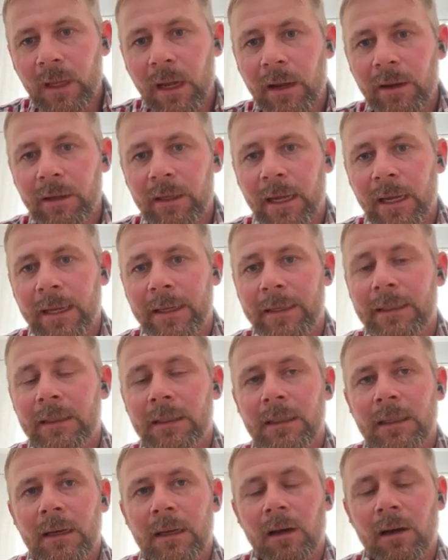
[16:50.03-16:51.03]
okay,
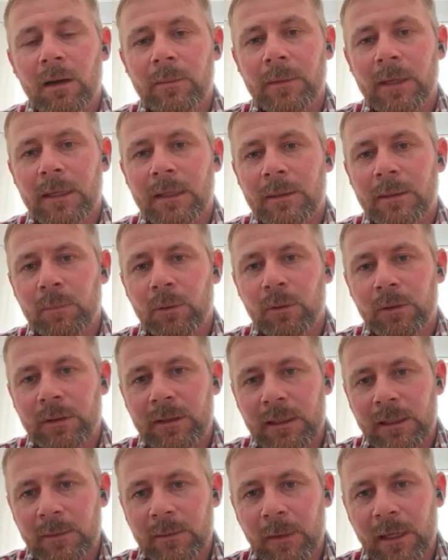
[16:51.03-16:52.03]
I'm going to
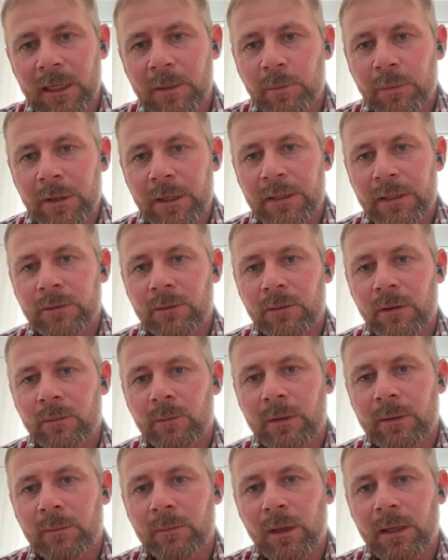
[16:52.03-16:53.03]
put this much pressure
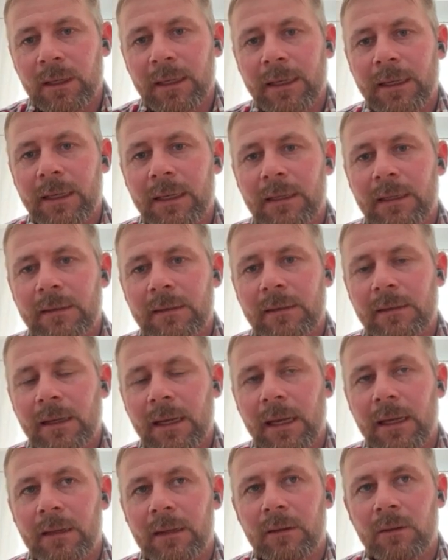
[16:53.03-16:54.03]
on with my legs,
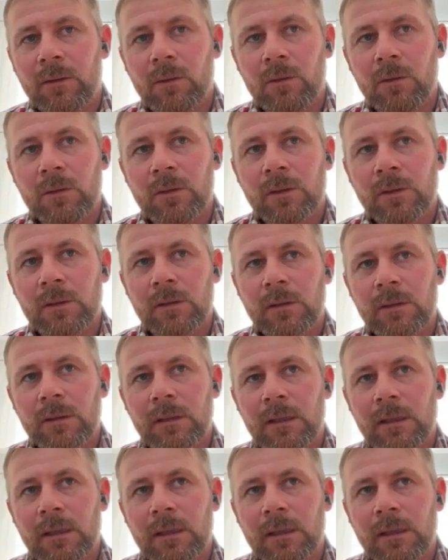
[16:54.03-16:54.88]
and the horse,